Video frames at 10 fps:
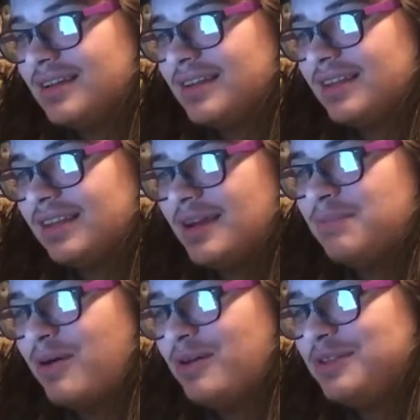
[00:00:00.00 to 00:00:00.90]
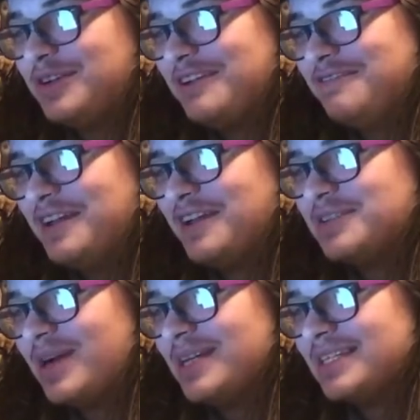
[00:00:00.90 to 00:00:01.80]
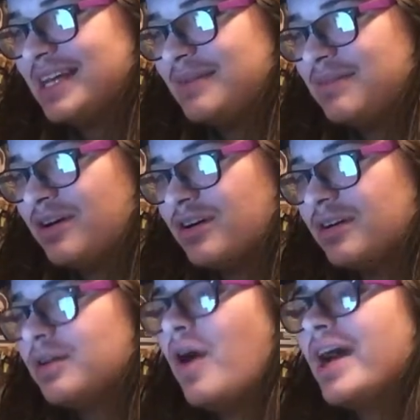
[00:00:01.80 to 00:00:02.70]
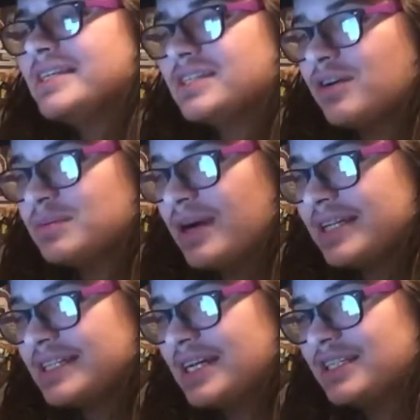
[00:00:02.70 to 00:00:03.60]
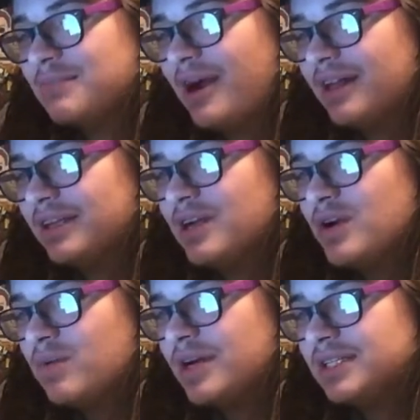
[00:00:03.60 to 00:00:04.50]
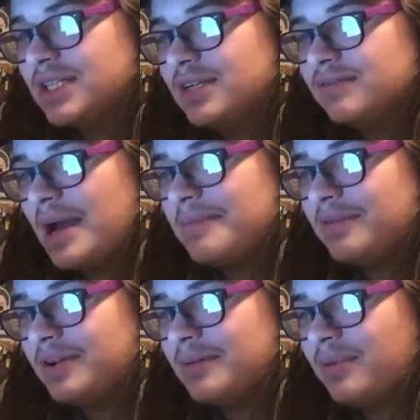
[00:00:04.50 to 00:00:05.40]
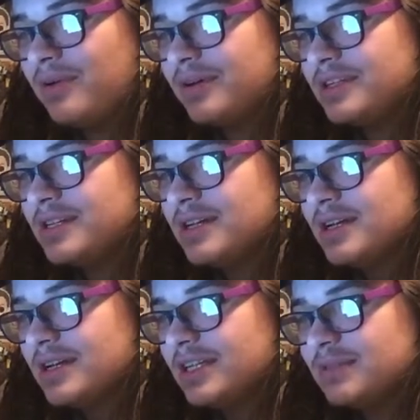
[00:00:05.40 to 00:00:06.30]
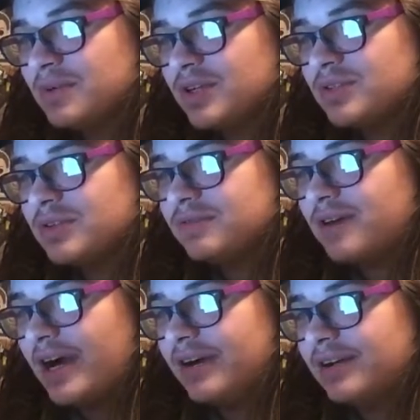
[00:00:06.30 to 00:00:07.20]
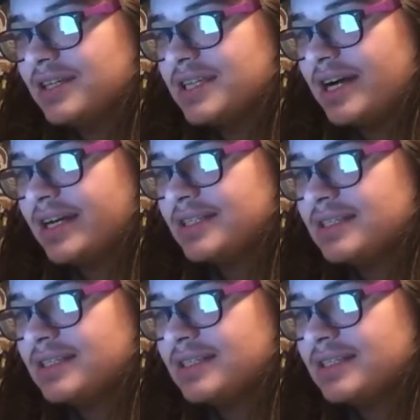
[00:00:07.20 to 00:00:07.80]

They both look at Felix, who has his arms behind his head, smiling. What, too fab for you boys? He smirks with a fire in his eyes.